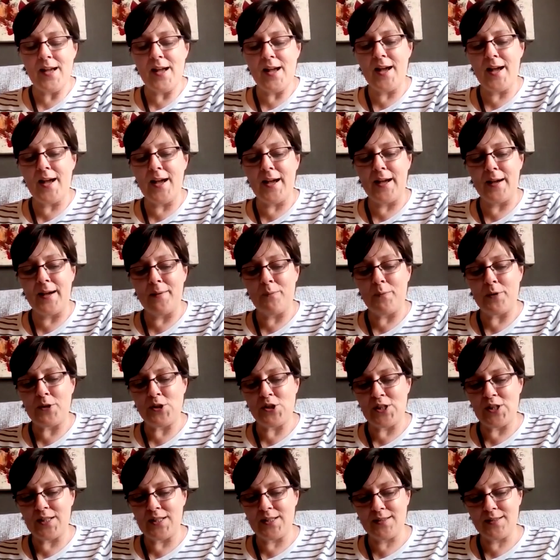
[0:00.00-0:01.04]
uh,
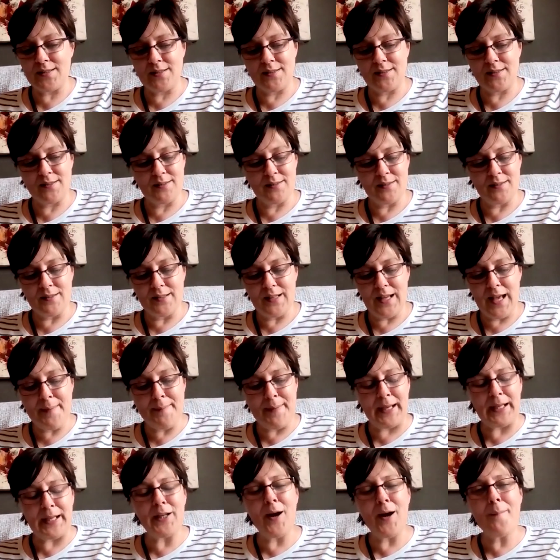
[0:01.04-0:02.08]
which is a
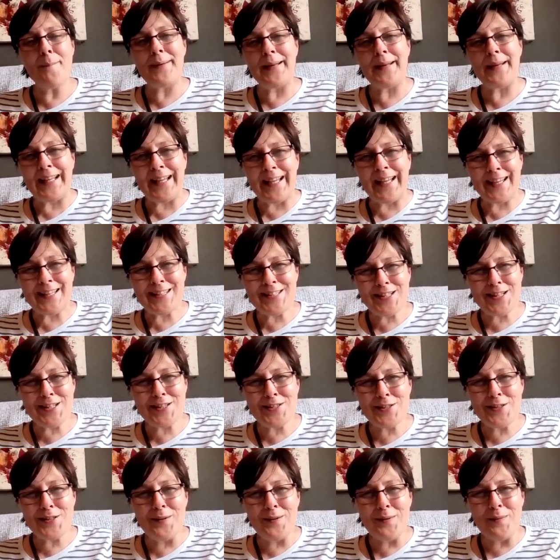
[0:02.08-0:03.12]
bit
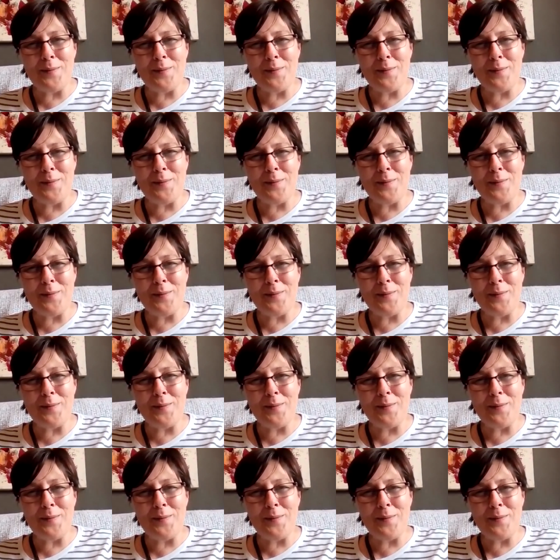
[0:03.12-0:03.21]
complicated,